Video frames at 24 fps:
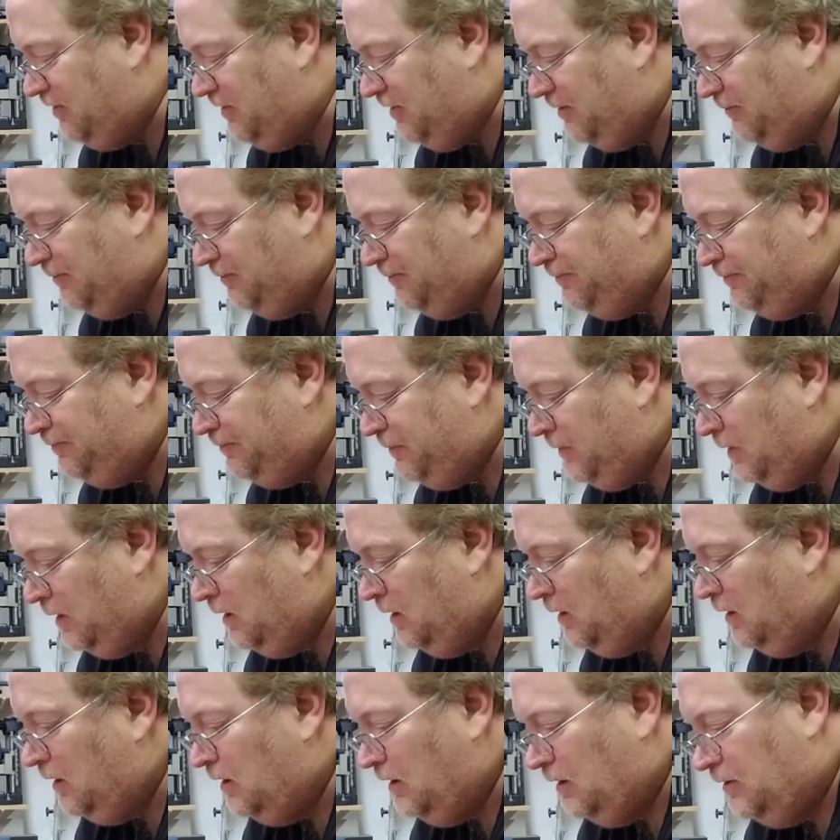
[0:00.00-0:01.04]
them.
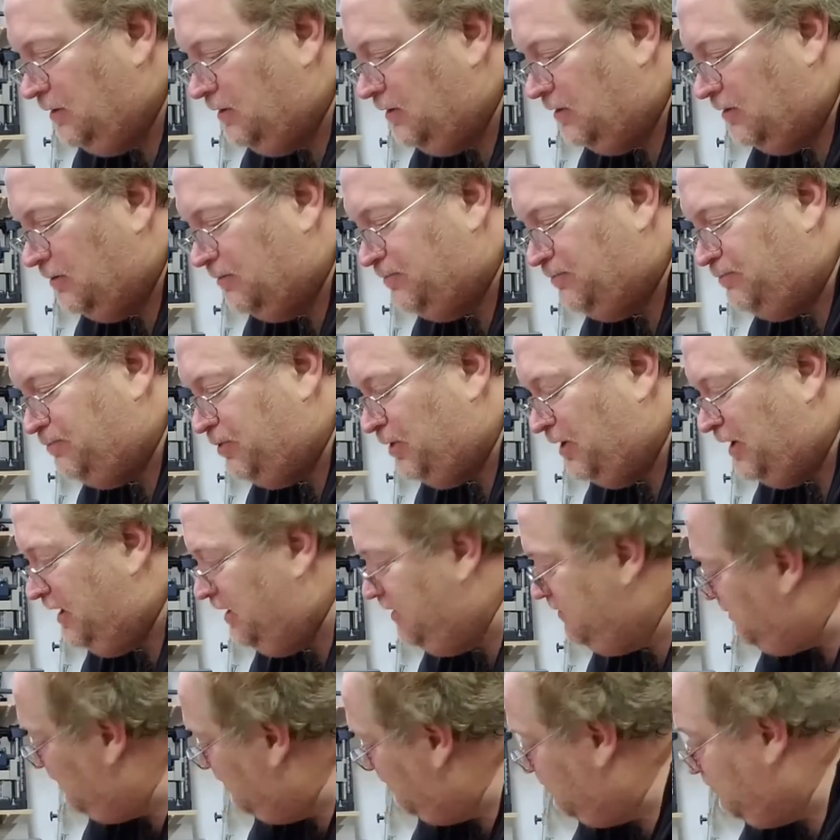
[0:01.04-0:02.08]
They're pretty
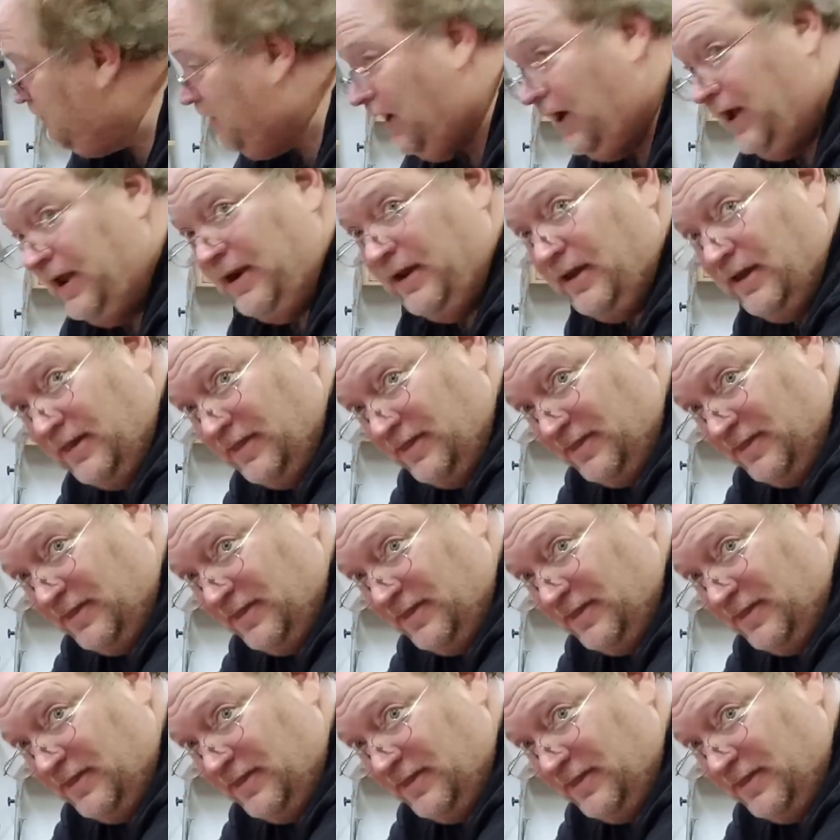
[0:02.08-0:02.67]
easy to find.